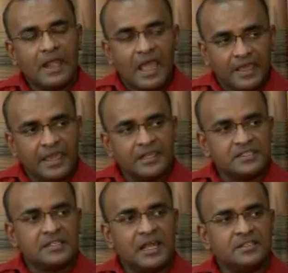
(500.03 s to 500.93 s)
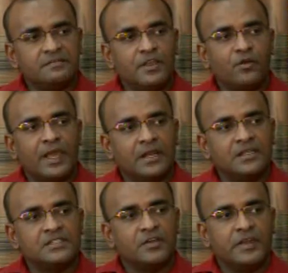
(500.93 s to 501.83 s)
against that of the
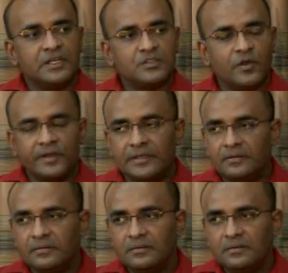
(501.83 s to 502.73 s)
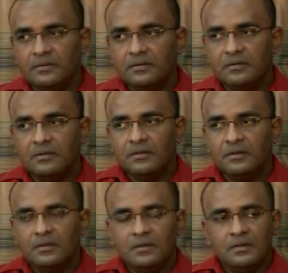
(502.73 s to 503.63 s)
regulatory authority.
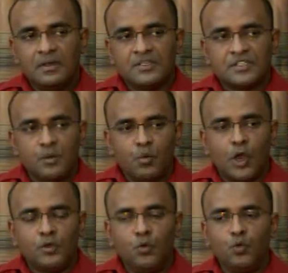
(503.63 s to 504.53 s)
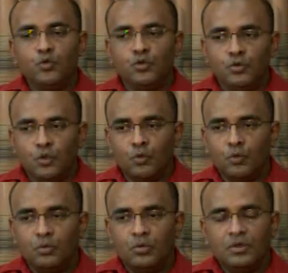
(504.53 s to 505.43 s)
Someone who
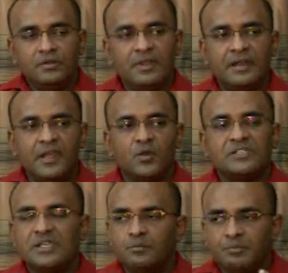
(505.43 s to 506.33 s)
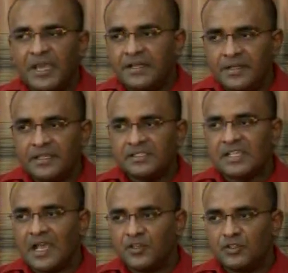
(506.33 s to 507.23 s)
knew that there was impending
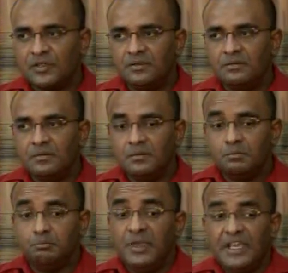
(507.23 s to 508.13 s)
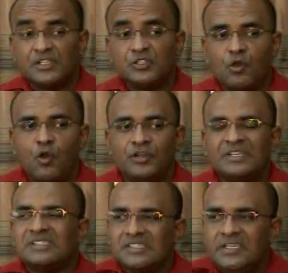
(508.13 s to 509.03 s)
sanction based on the
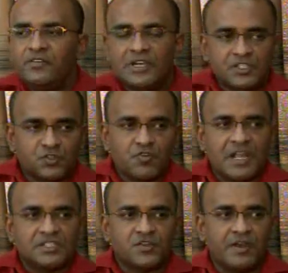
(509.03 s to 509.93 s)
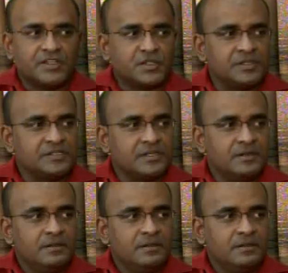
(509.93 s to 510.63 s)
serious transgressions